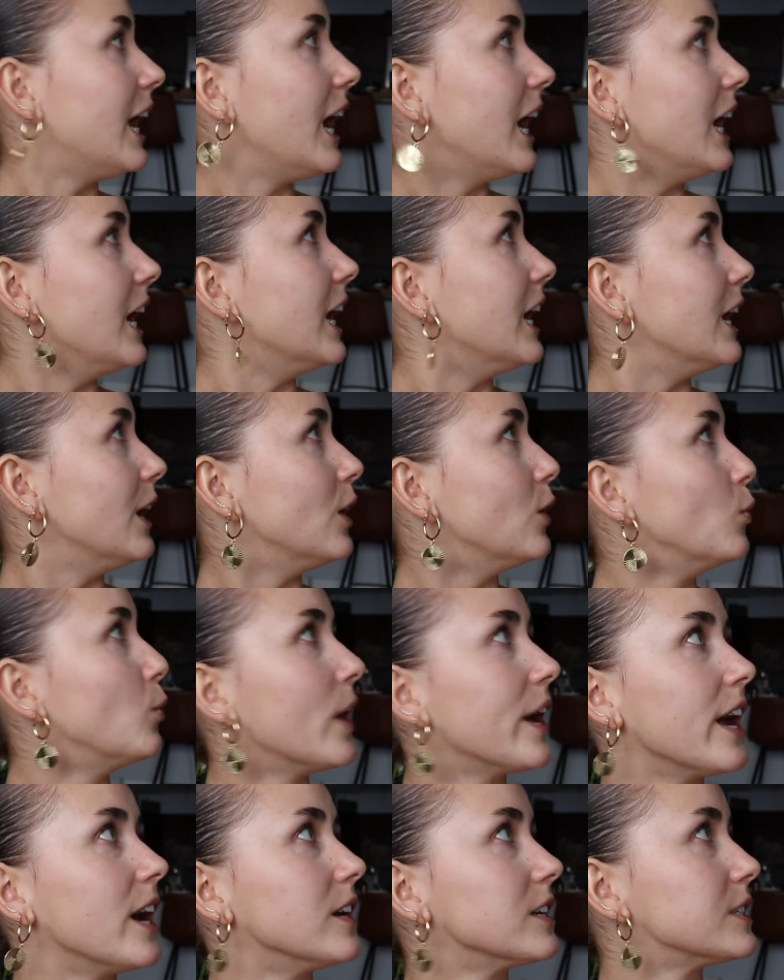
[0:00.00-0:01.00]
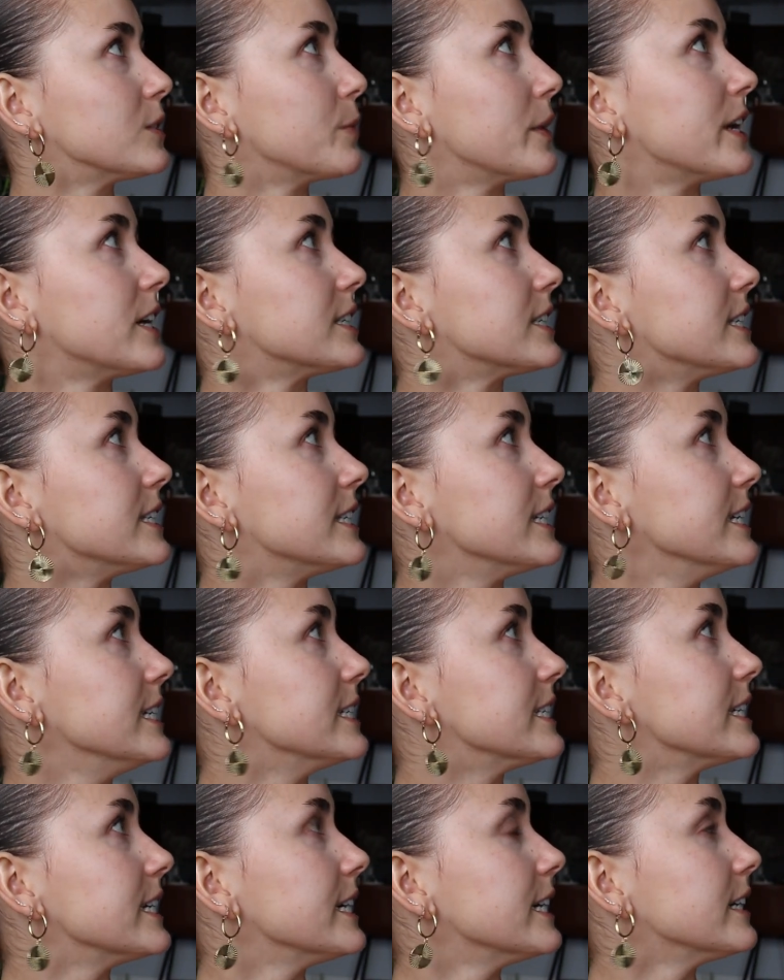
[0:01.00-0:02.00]
Ah, what else? What else is
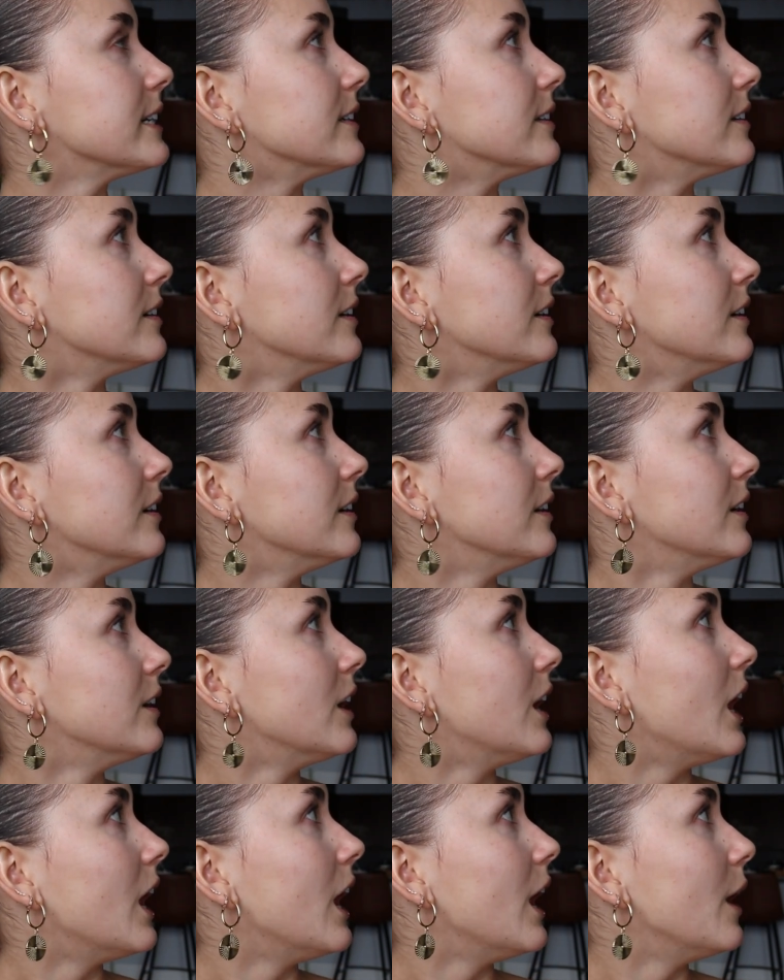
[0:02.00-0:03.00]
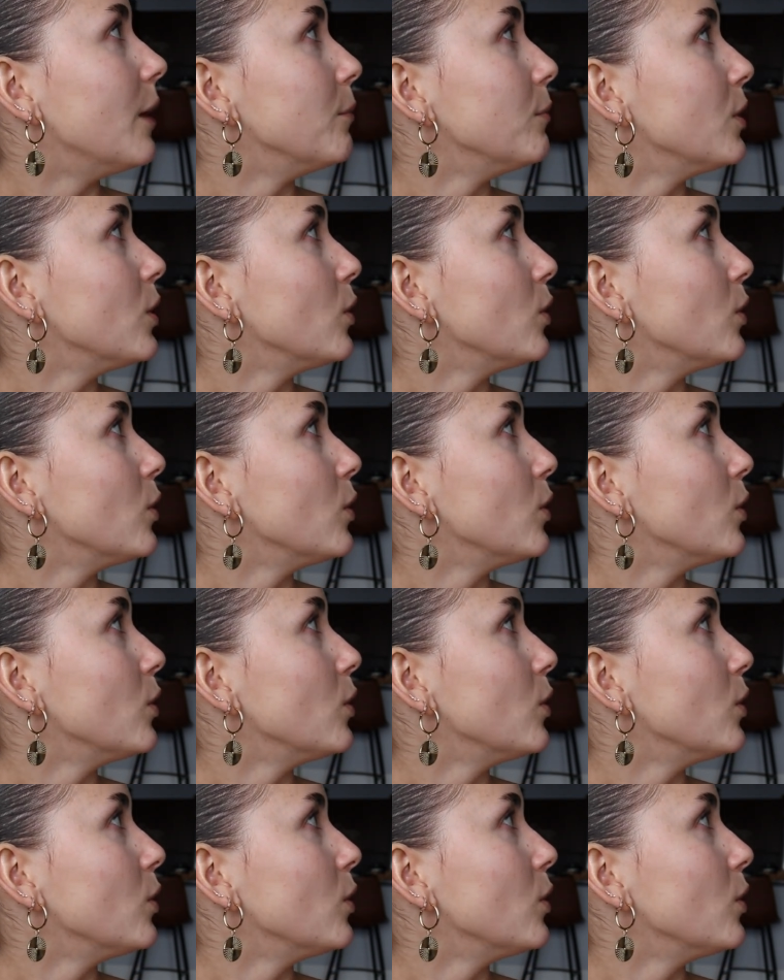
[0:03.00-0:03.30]
easy? Um,